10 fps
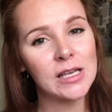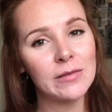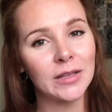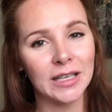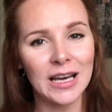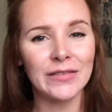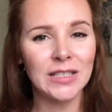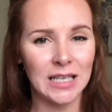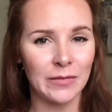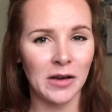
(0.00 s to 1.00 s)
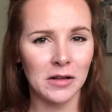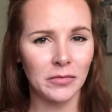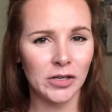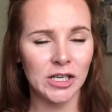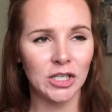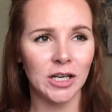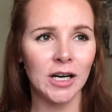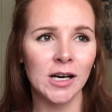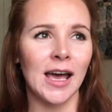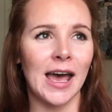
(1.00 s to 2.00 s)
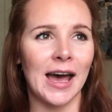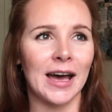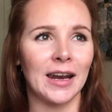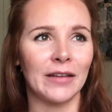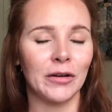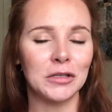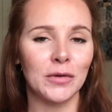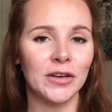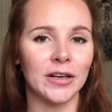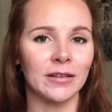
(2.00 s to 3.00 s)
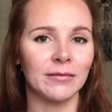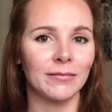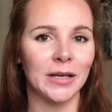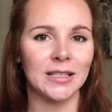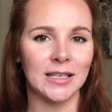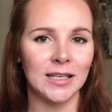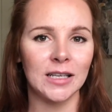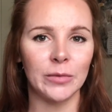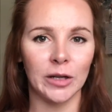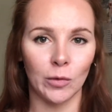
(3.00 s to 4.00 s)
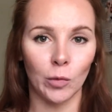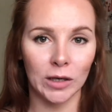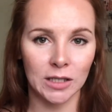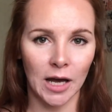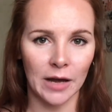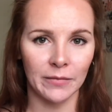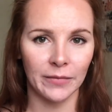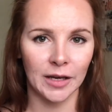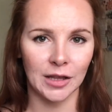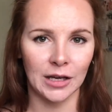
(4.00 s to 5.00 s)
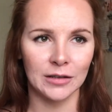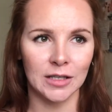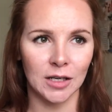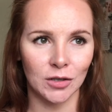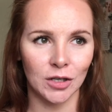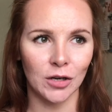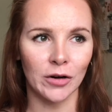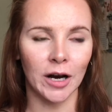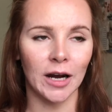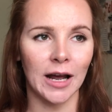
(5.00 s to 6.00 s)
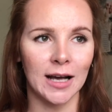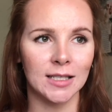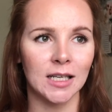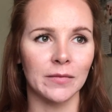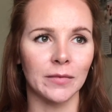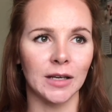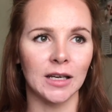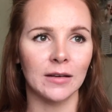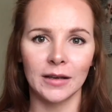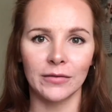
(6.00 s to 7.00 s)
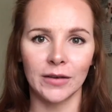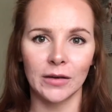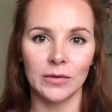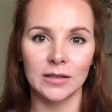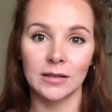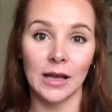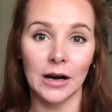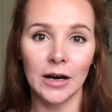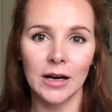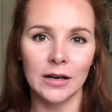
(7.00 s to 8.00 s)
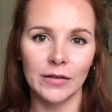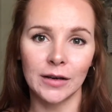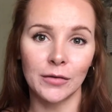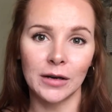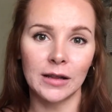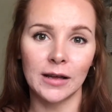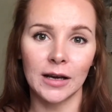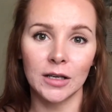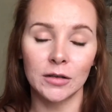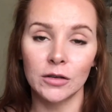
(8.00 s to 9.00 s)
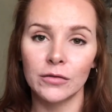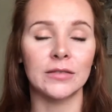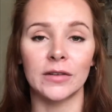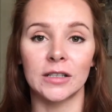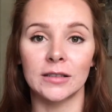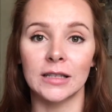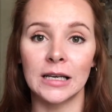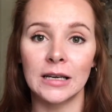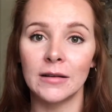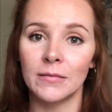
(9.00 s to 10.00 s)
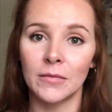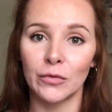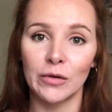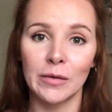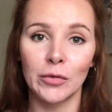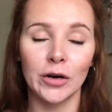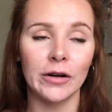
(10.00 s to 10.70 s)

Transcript: him, like I have his email, I'm pretty sure, and I've always wondered, because I did email him one time. I think I was gonna go to New York, and I asked him like if he was there and if he knew anything I could do as far as like room and board or